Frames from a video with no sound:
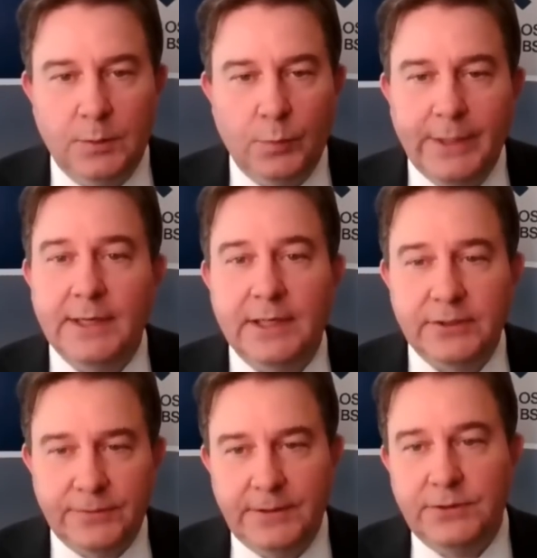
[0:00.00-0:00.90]
we at
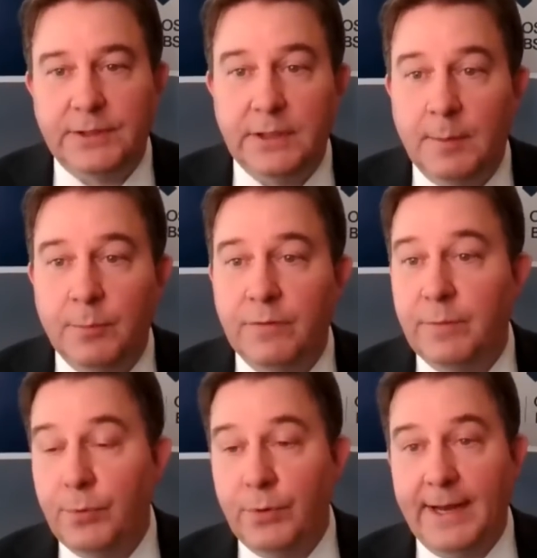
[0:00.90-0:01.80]
OSFI took a number of
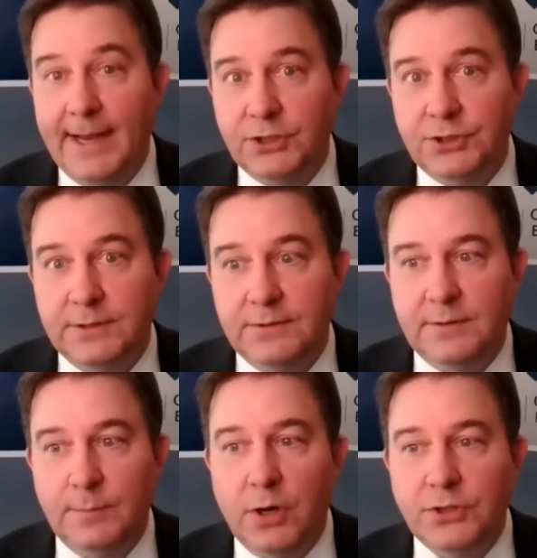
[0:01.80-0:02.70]
important actions
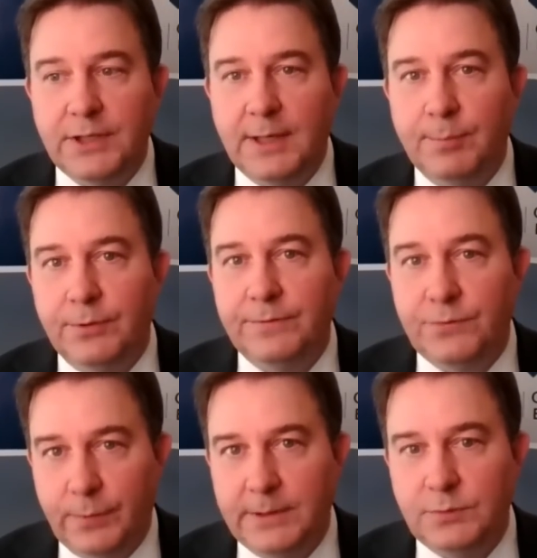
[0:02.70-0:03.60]
in March and April of
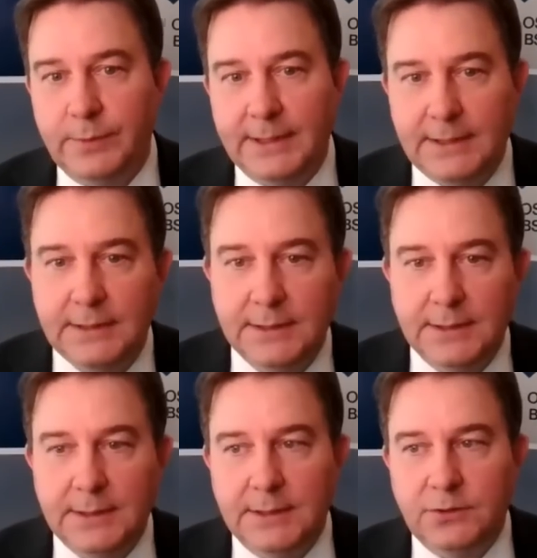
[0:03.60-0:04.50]
2020
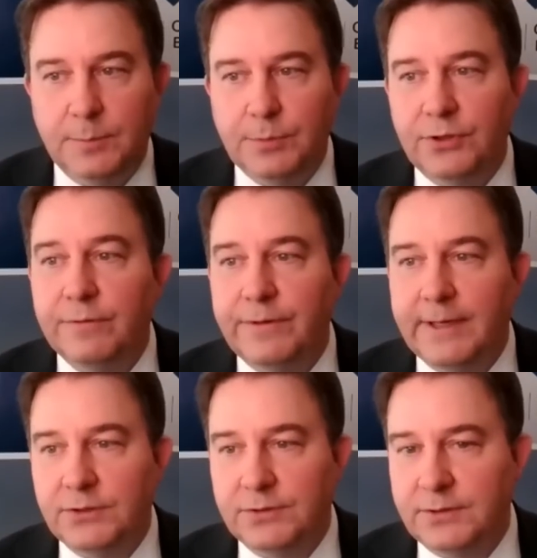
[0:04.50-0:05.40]
to preserve
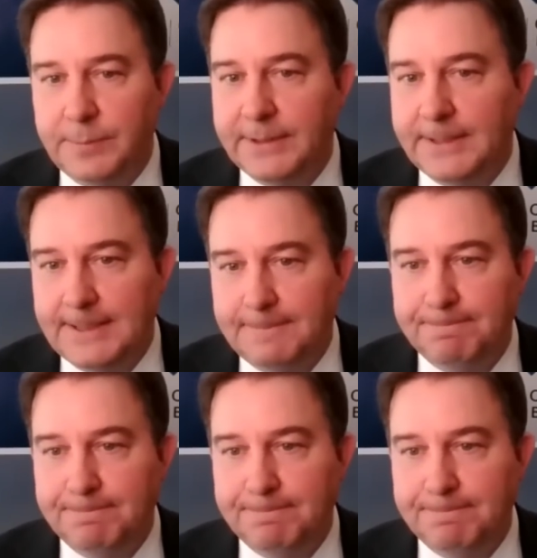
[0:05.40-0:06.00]
financial stability.